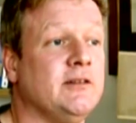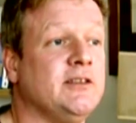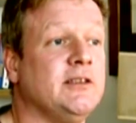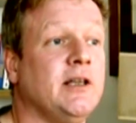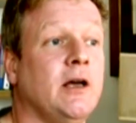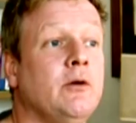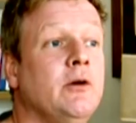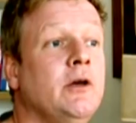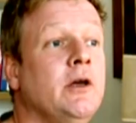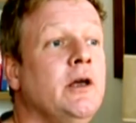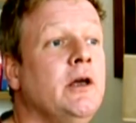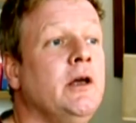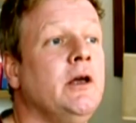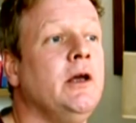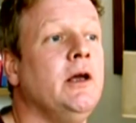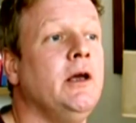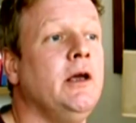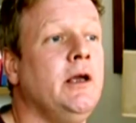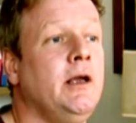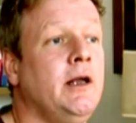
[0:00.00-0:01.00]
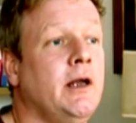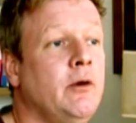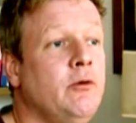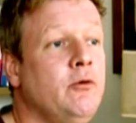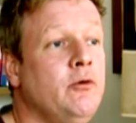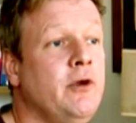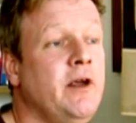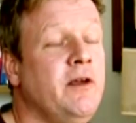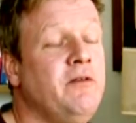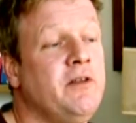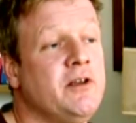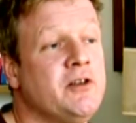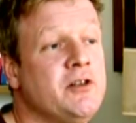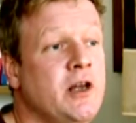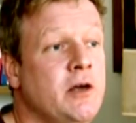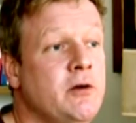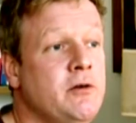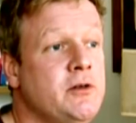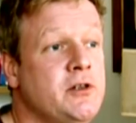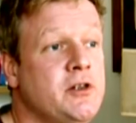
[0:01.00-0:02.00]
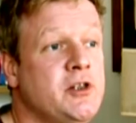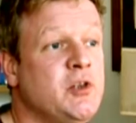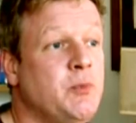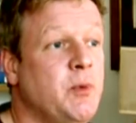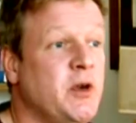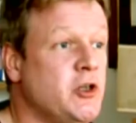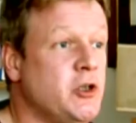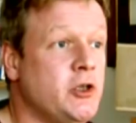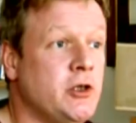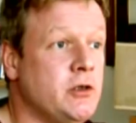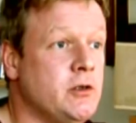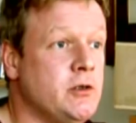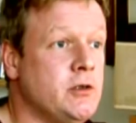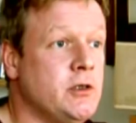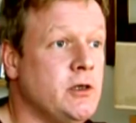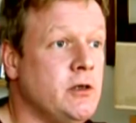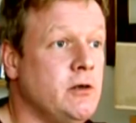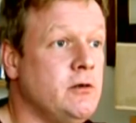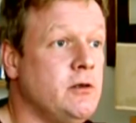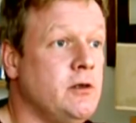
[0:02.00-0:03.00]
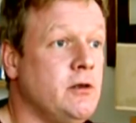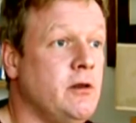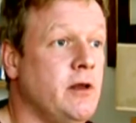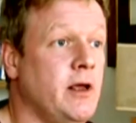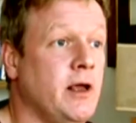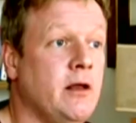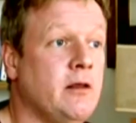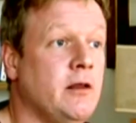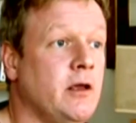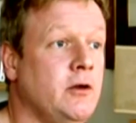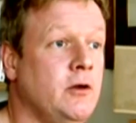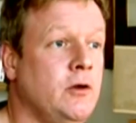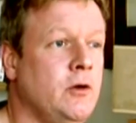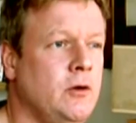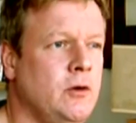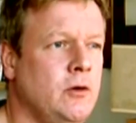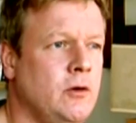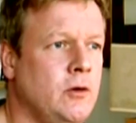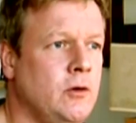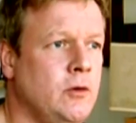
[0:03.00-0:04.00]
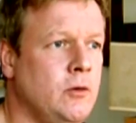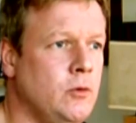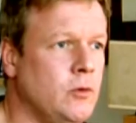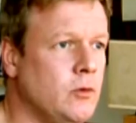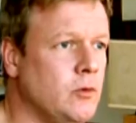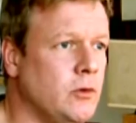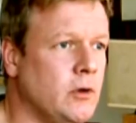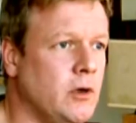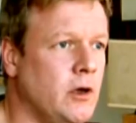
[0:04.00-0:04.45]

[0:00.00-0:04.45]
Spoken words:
So, you know, if there's no suspicion to think that you